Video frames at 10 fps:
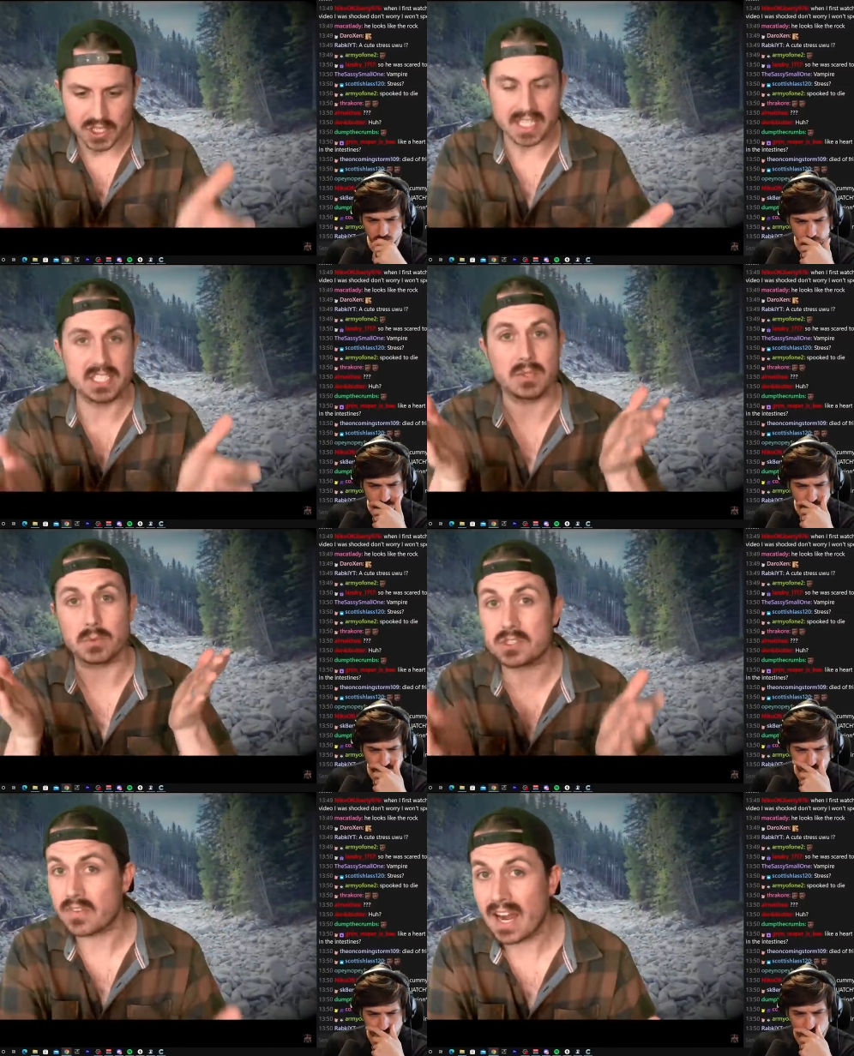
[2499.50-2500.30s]
Speaker 1: Jason
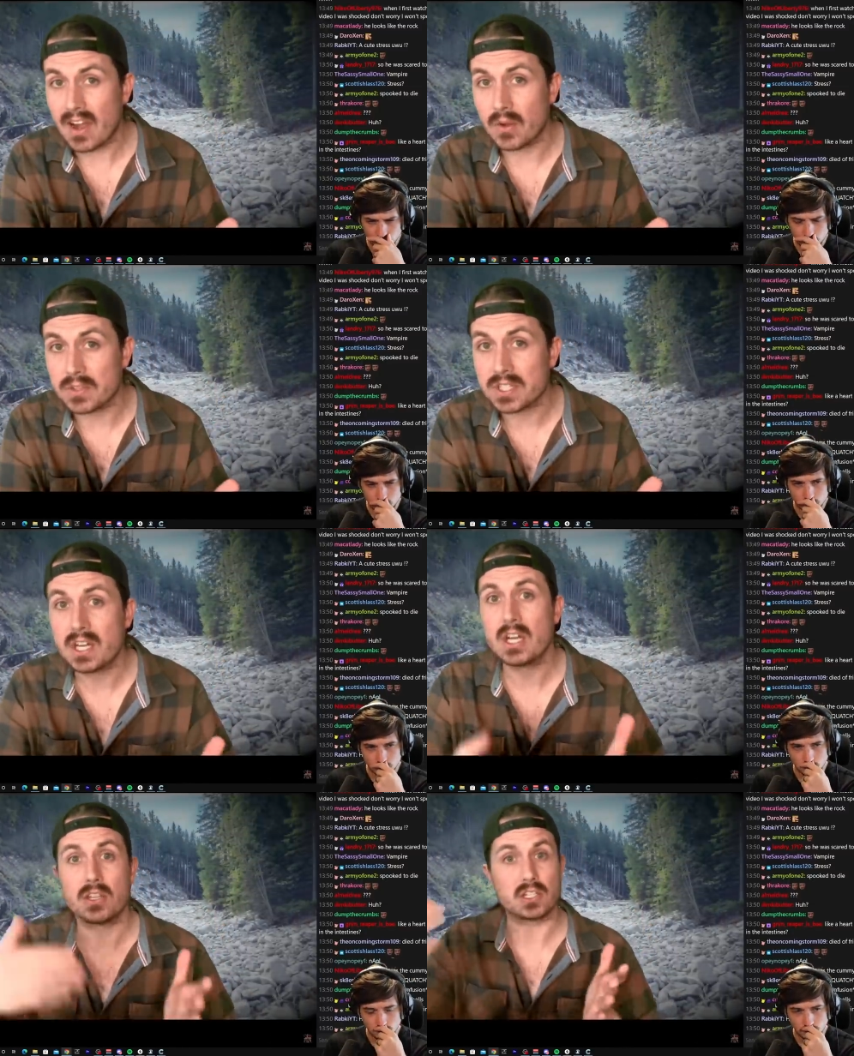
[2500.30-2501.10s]
was found,
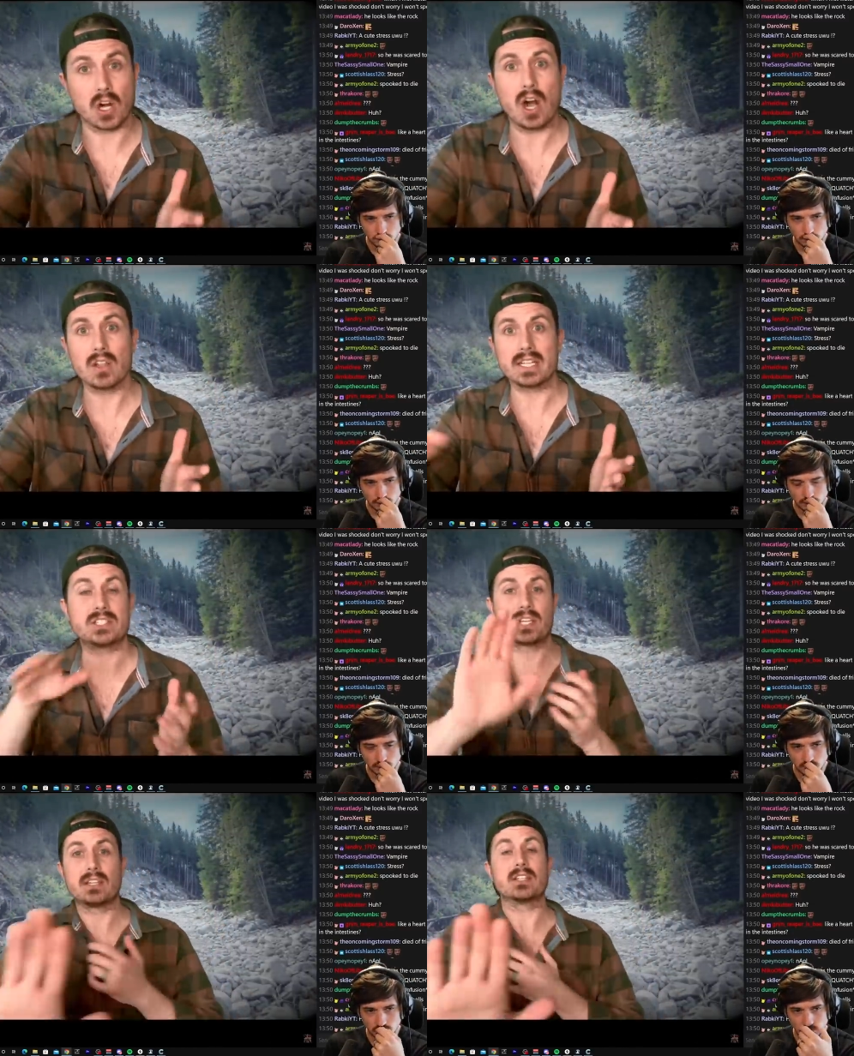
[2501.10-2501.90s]
the
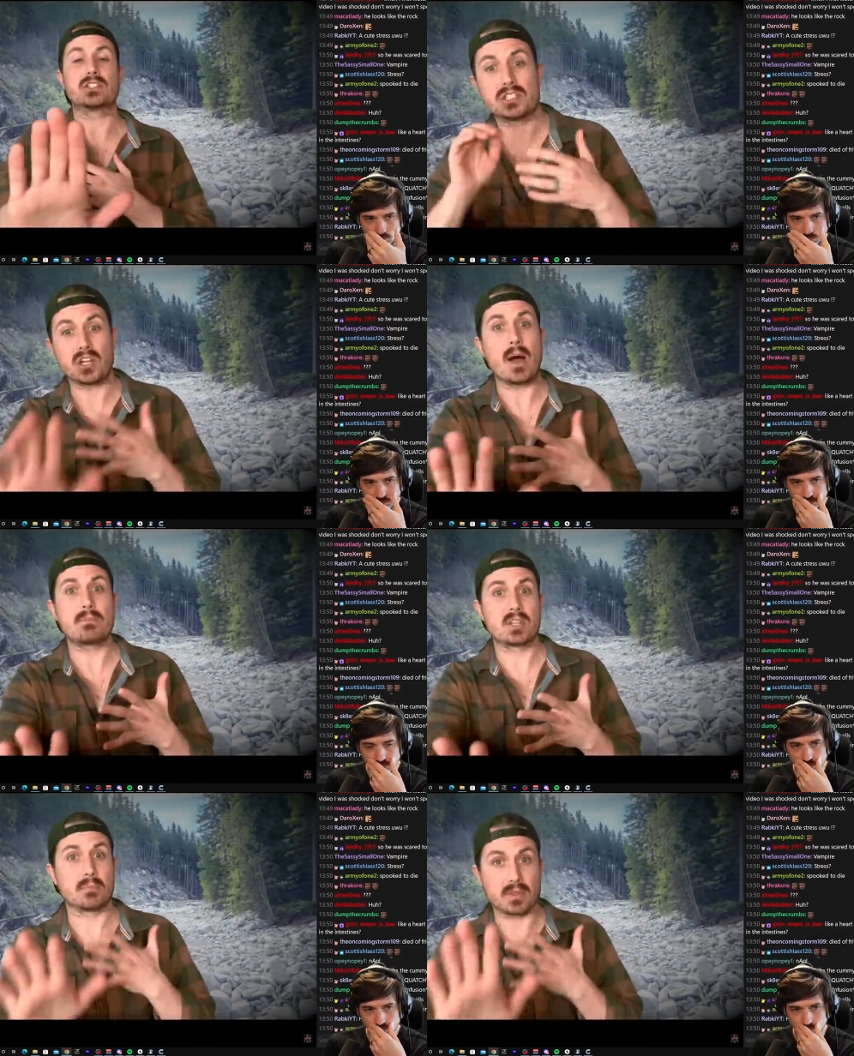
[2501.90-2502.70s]
colleague suddenly
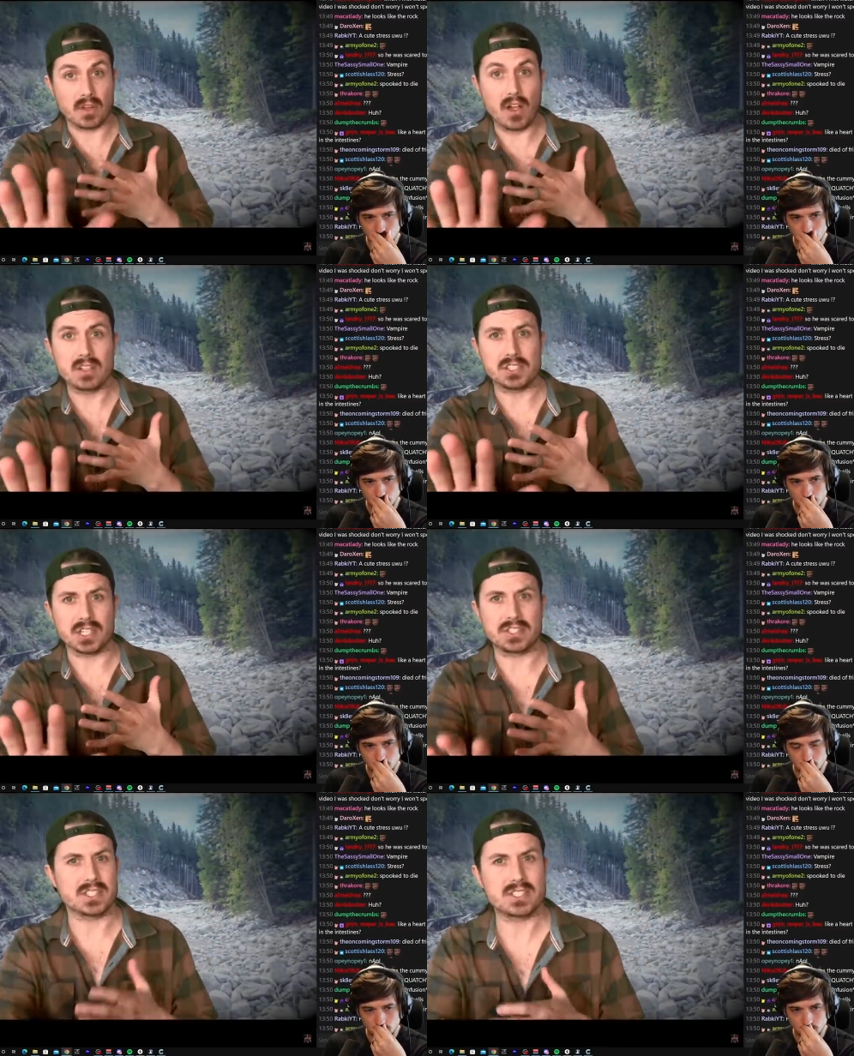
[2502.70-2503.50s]
stopped the
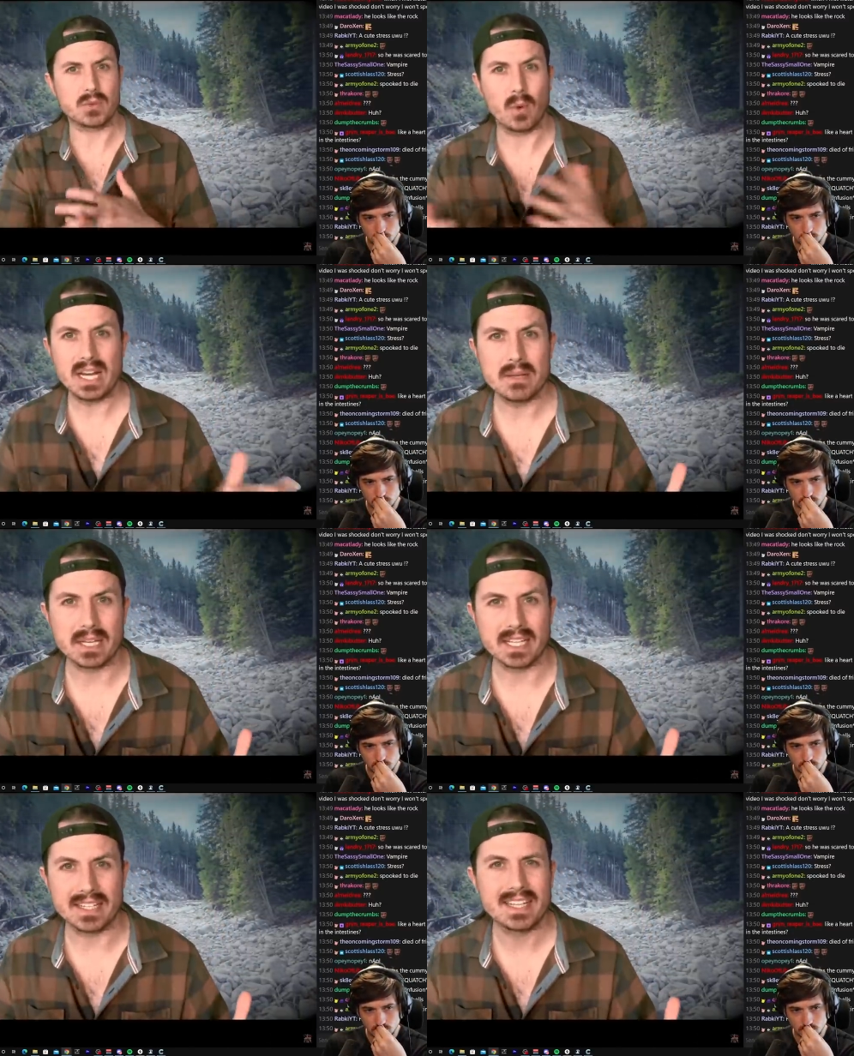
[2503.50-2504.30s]
pathologist and said, Wait a
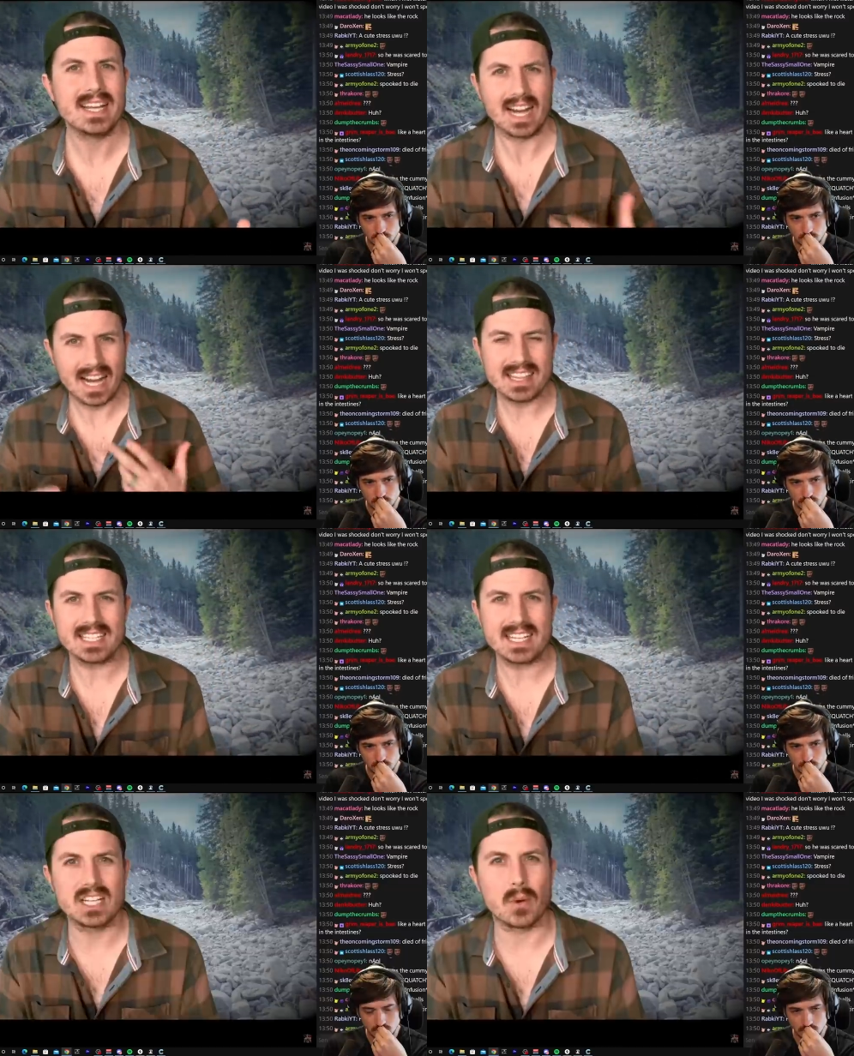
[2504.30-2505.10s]
minute, I
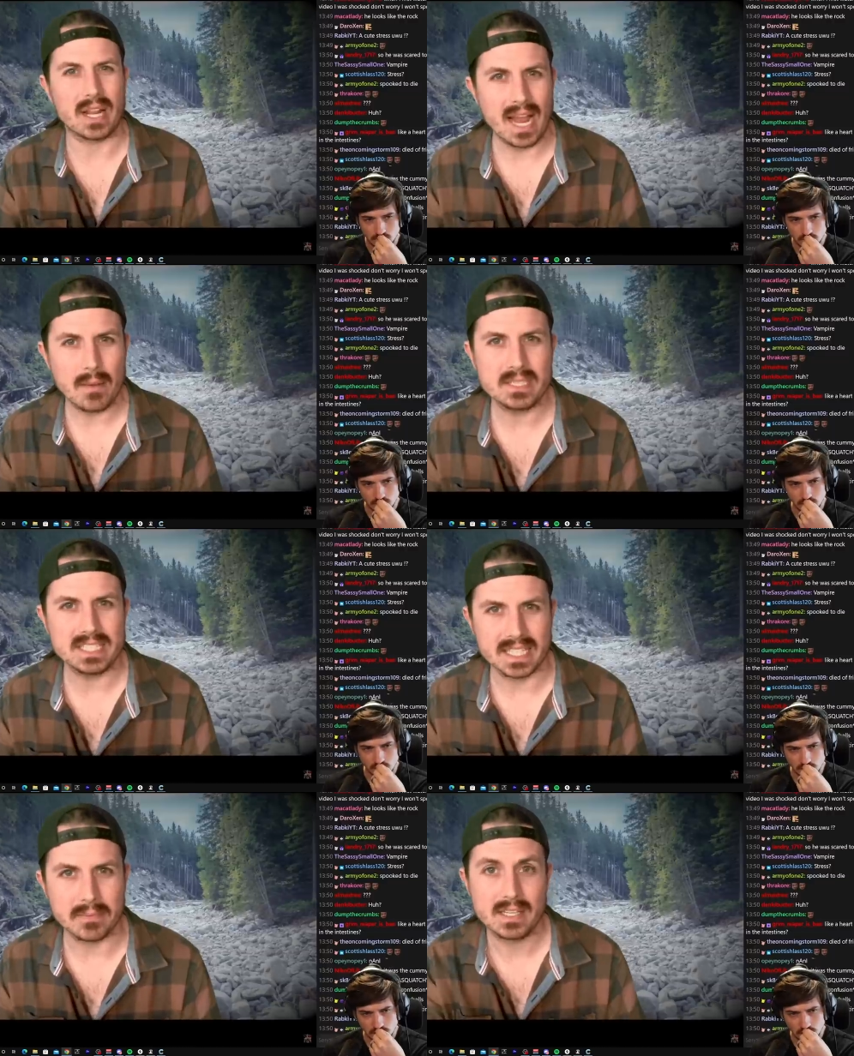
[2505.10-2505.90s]
think I know what happened
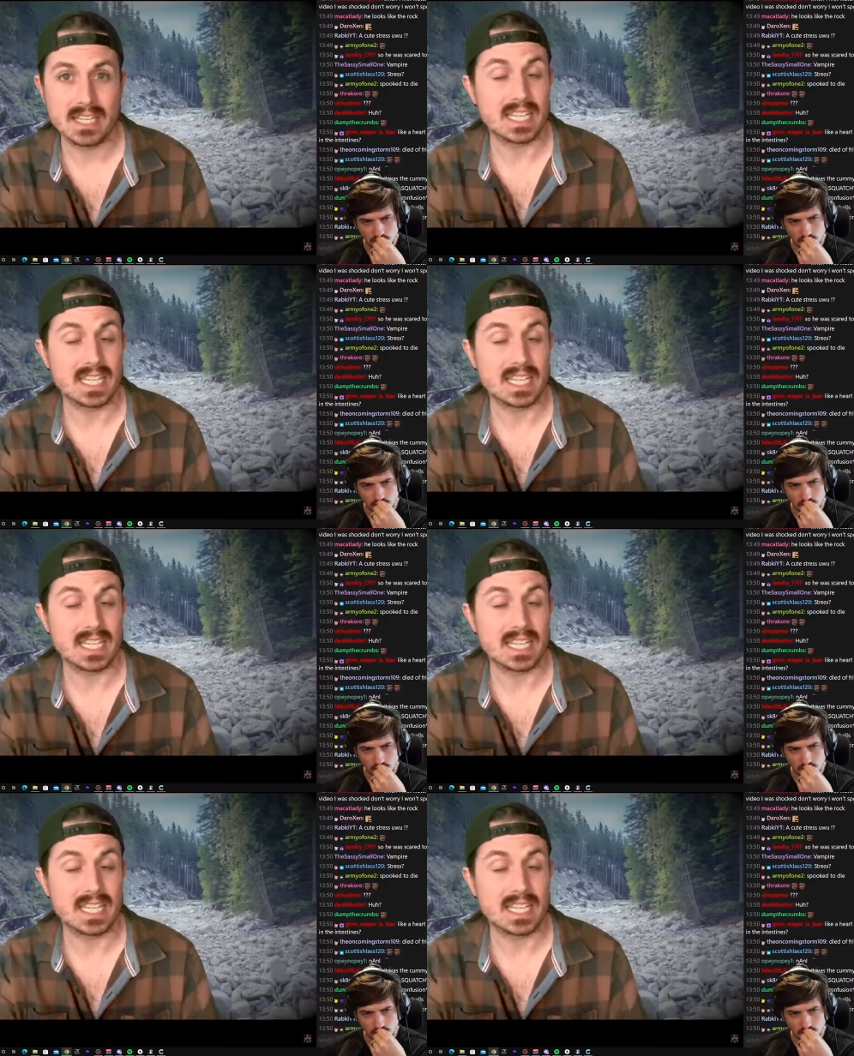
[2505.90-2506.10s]
to him.